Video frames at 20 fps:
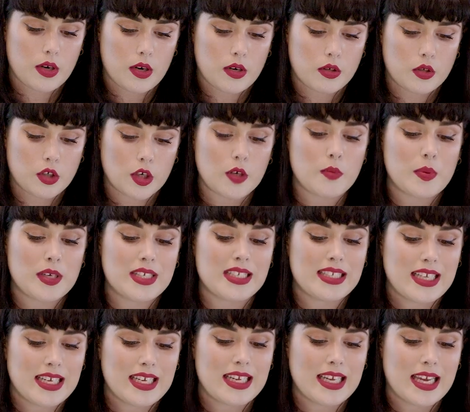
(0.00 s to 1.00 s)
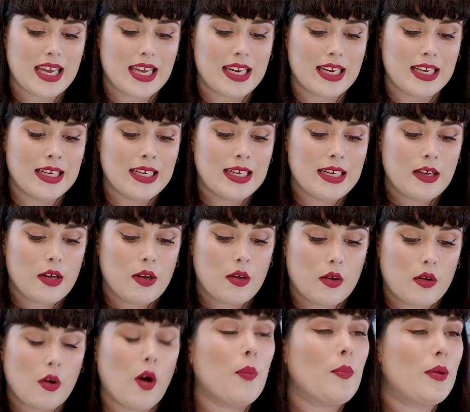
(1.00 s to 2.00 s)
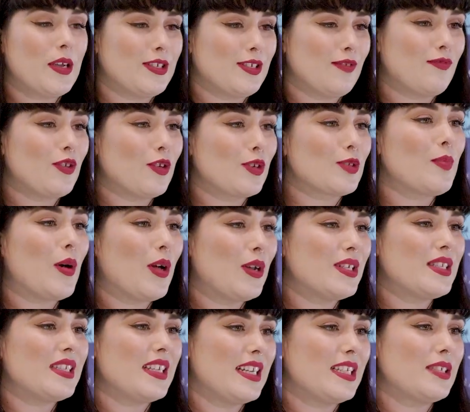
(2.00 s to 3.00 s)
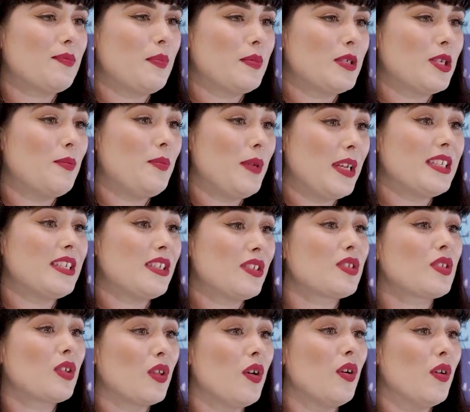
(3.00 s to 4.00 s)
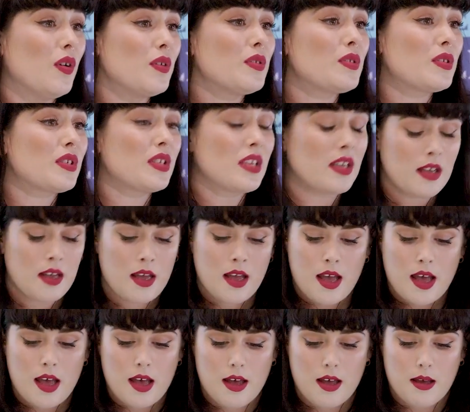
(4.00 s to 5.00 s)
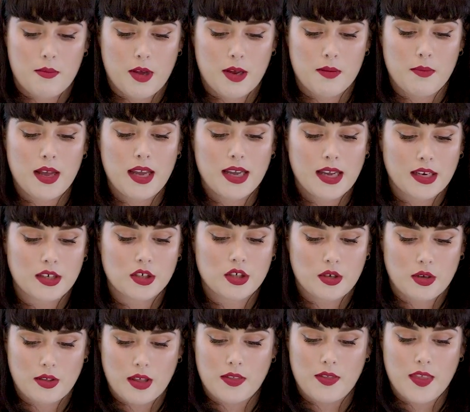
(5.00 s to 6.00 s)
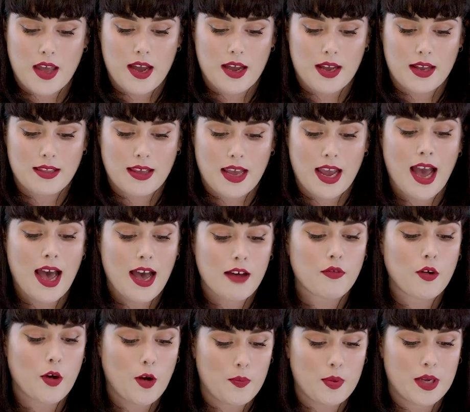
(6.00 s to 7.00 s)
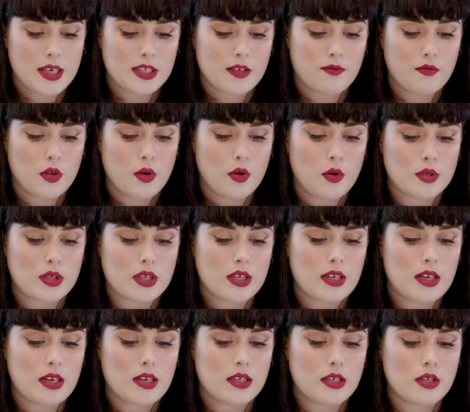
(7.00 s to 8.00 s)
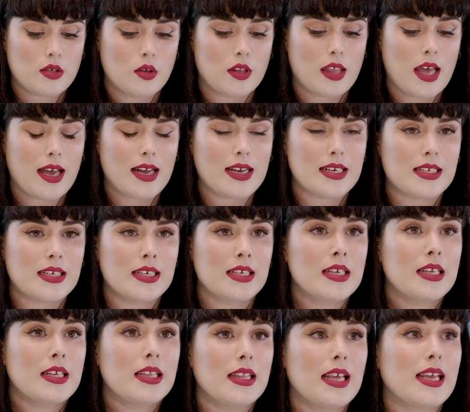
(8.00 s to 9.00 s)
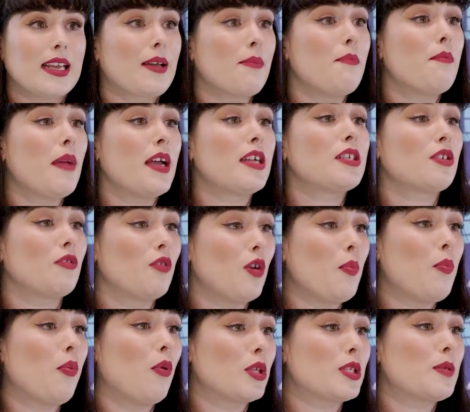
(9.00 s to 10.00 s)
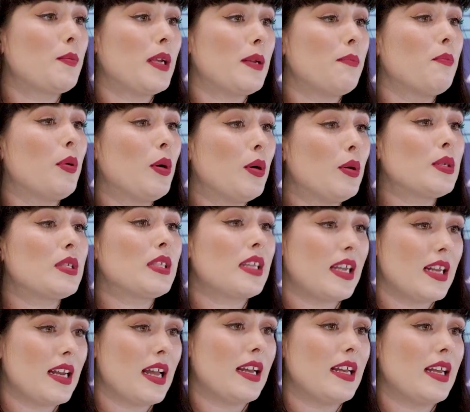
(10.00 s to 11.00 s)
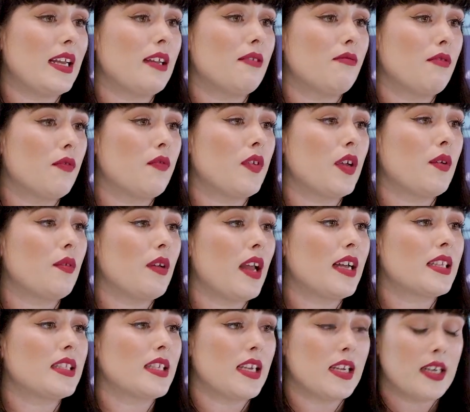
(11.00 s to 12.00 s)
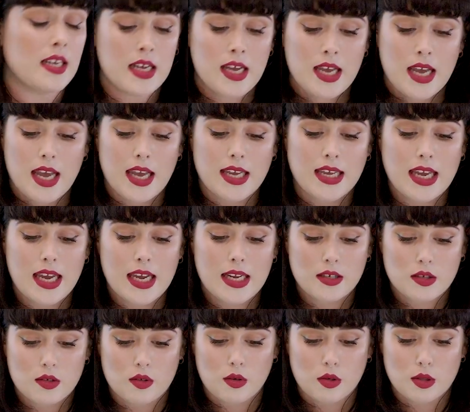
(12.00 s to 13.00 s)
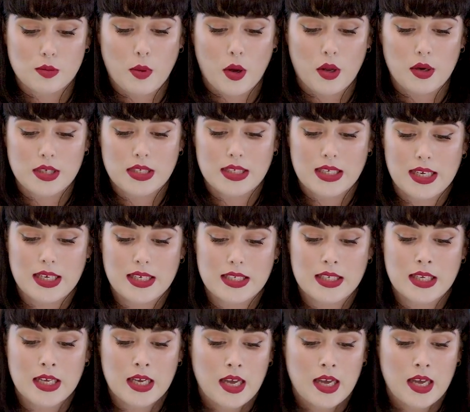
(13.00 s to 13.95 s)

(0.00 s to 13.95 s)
should be seeking copies of those policies to be disclosed and making sure that they have copies of those so that they can measure up what's being put in any review letter against those policies.